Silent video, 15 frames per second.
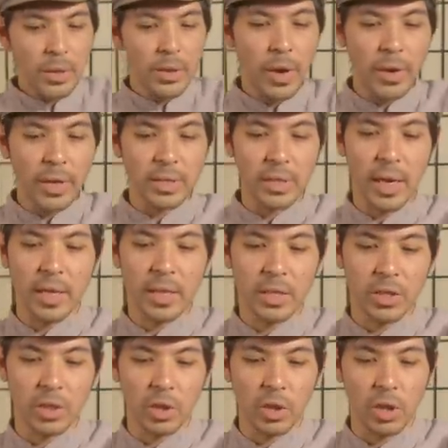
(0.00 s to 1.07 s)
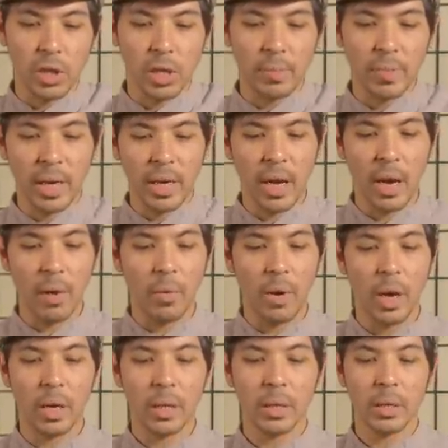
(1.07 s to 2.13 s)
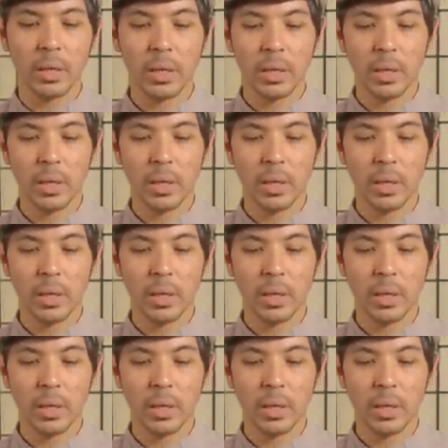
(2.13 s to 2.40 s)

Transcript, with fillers: notice I didn't turn my gaiwan